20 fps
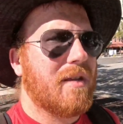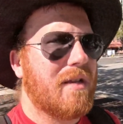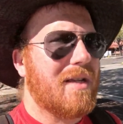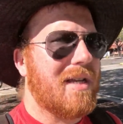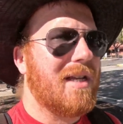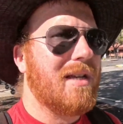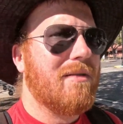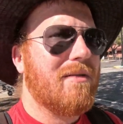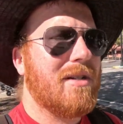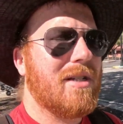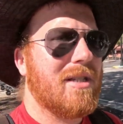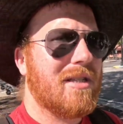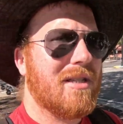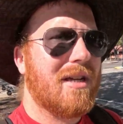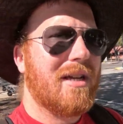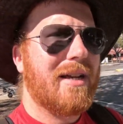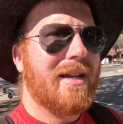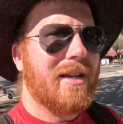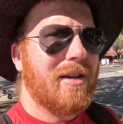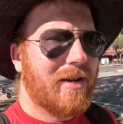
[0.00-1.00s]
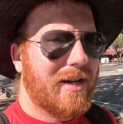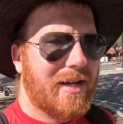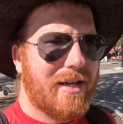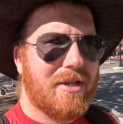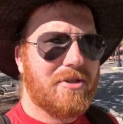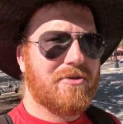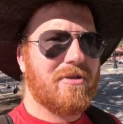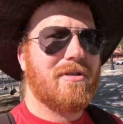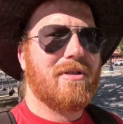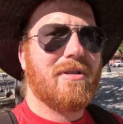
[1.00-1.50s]
The
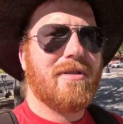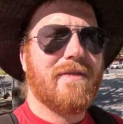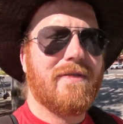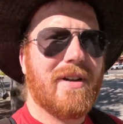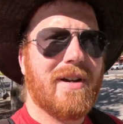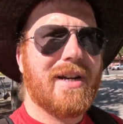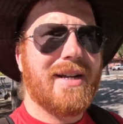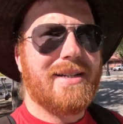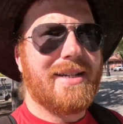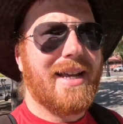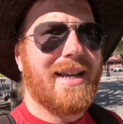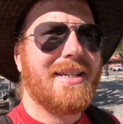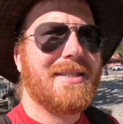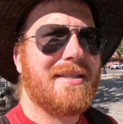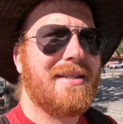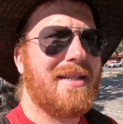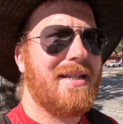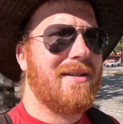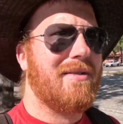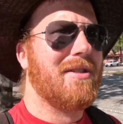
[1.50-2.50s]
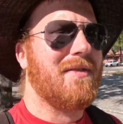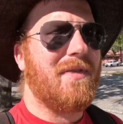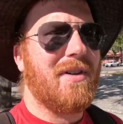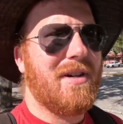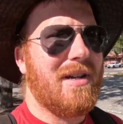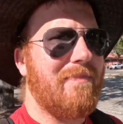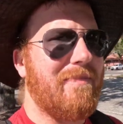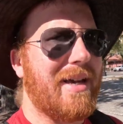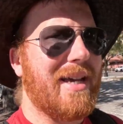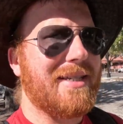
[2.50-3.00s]
ingredients were very tasty. It was
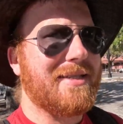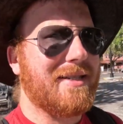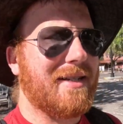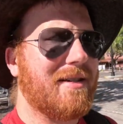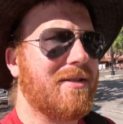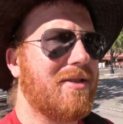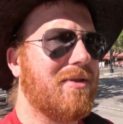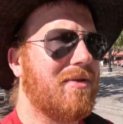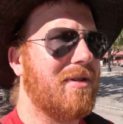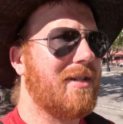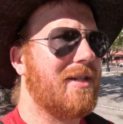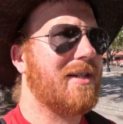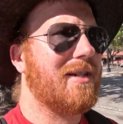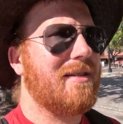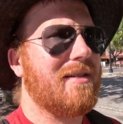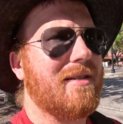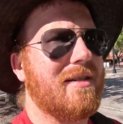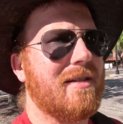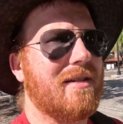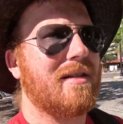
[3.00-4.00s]
very basic torta.